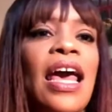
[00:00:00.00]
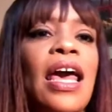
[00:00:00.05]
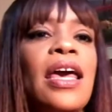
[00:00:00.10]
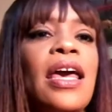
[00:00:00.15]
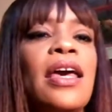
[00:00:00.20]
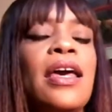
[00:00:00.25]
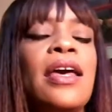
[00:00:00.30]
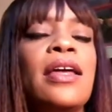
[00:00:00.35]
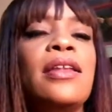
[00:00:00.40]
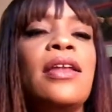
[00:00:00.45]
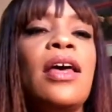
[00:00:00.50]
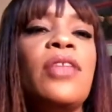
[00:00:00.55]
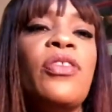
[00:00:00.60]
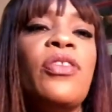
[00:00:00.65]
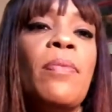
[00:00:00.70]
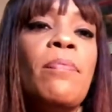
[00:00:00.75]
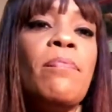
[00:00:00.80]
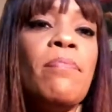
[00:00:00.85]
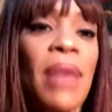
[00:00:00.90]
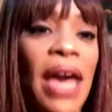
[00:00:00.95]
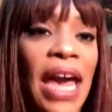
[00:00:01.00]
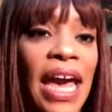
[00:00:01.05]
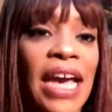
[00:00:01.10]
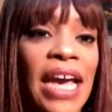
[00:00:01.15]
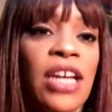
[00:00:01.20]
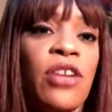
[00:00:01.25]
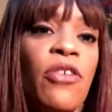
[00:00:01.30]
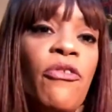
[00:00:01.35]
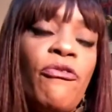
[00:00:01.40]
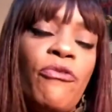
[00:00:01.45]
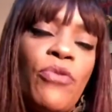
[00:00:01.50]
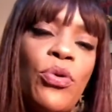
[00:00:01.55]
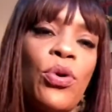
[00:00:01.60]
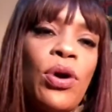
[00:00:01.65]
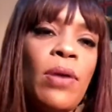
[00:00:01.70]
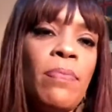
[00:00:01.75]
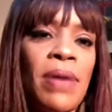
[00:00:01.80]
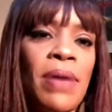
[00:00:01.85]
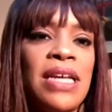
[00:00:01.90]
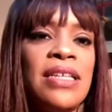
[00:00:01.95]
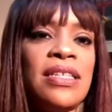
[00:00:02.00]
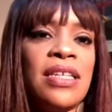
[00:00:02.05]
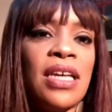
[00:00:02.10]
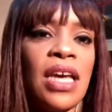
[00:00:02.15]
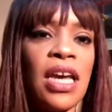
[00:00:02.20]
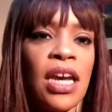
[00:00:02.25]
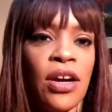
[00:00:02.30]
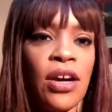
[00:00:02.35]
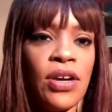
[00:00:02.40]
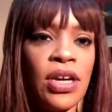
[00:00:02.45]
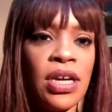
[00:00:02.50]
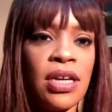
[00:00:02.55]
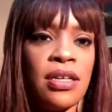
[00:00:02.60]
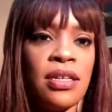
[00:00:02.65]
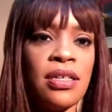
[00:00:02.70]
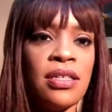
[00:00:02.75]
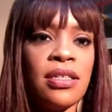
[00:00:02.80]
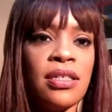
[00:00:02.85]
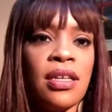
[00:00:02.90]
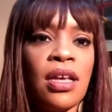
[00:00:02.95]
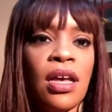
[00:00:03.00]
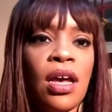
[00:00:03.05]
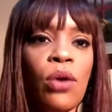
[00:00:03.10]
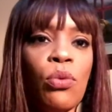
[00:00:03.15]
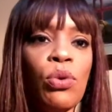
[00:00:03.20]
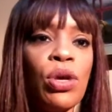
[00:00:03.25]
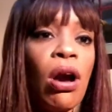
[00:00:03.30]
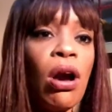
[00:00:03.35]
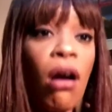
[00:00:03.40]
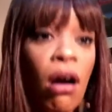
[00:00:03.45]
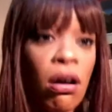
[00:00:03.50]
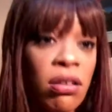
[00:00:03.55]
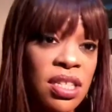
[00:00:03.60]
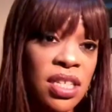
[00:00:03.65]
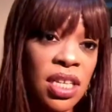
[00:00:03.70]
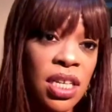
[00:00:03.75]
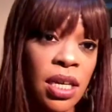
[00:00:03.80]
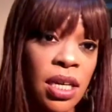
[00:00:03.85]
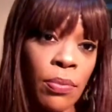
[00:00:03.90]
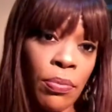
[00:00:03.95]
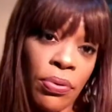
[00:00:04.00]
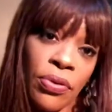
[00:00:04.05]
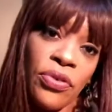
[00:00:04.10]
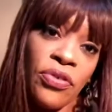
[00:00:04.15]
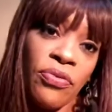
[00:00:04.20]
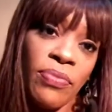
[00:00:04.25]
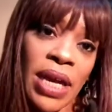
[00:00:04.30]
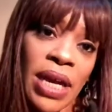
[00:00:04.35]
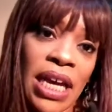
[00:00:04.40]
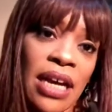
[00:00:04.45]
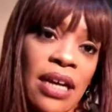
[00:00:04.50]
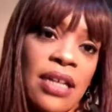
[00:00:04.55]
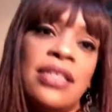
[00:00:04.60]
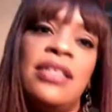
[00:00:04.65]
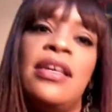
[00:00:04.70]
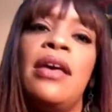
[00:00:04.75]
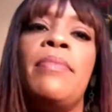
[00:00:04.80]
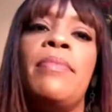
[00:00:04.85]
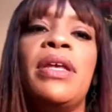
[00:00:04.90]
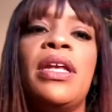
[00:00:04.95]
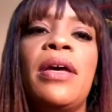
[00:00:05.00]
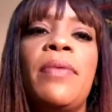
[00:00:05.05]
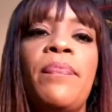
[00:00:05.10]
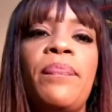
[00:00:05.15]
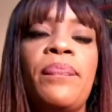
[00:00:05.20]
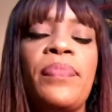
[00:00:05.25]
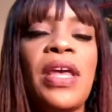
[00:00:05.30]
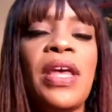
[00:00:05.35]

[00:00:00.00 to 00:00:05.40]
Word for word: in the main four basic areas we all seek improvement and contentment in.